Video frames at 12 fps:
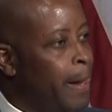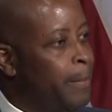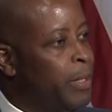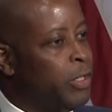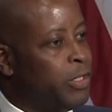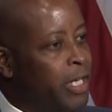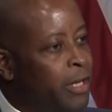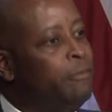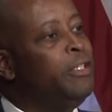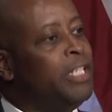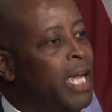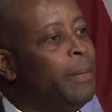Because
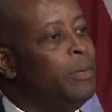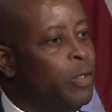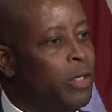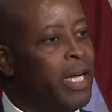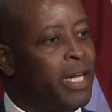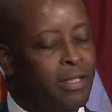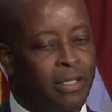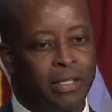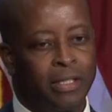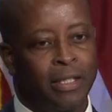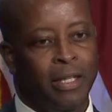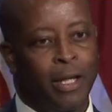every time you are
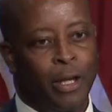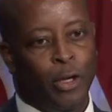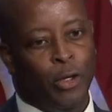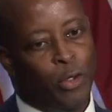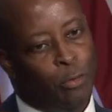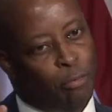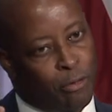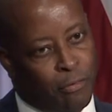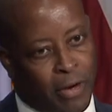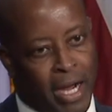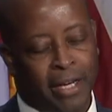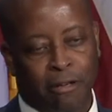excellent, you
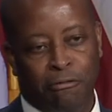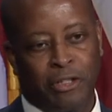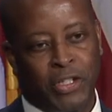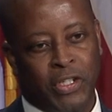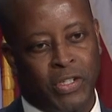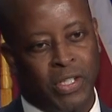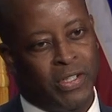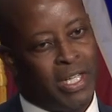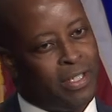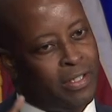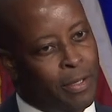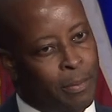provide a resistance
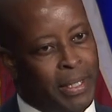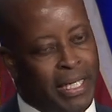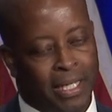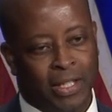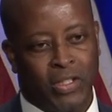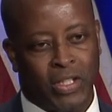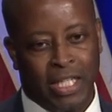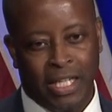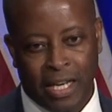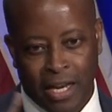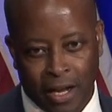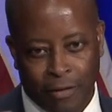that somebody else
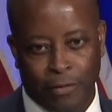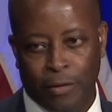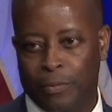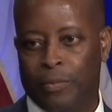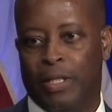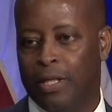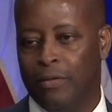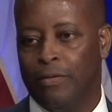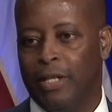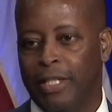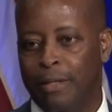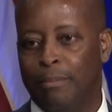can never give
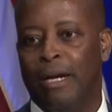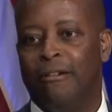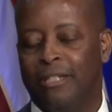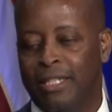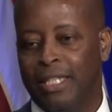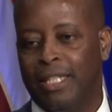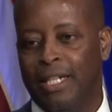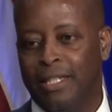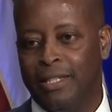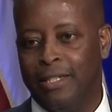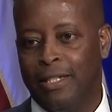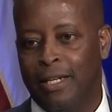a demerit
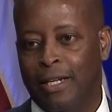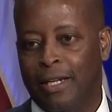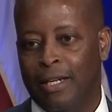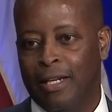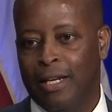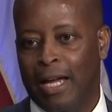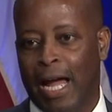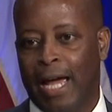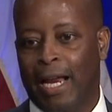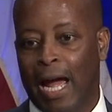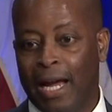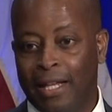against. And
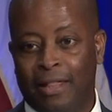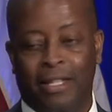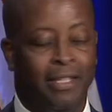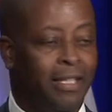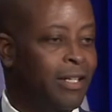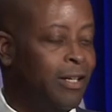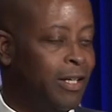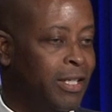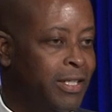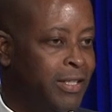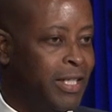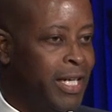I think that HUD
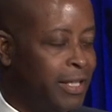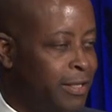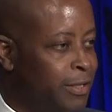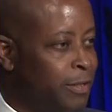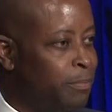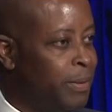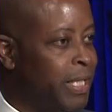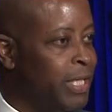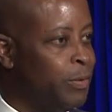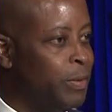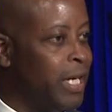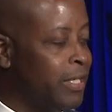is an excellent
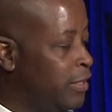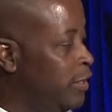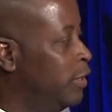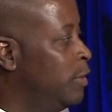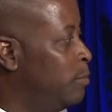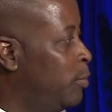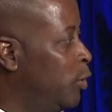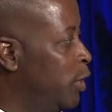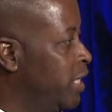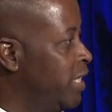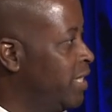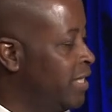place with excellent
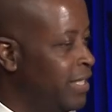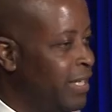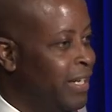employees.